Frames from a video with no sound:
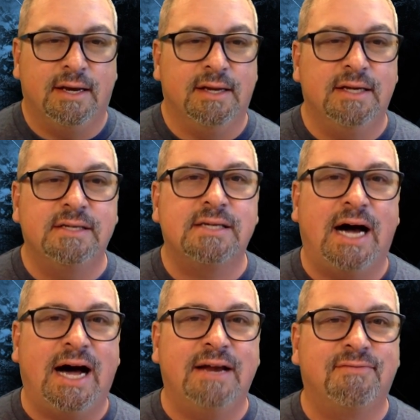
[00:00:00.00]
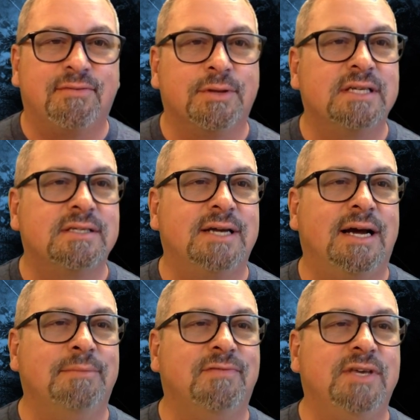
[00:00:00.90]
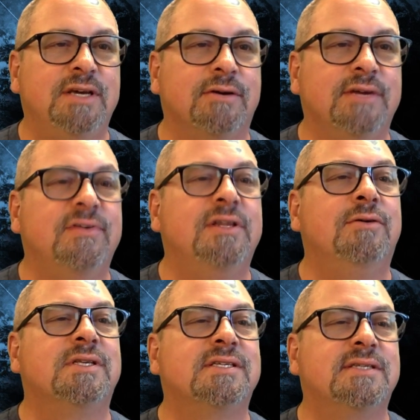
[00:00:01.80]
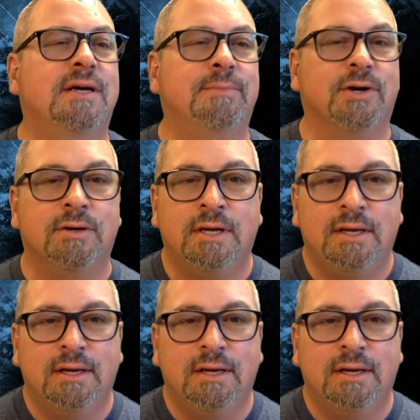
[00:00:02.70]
It is hot for this time of year, even though it's summer.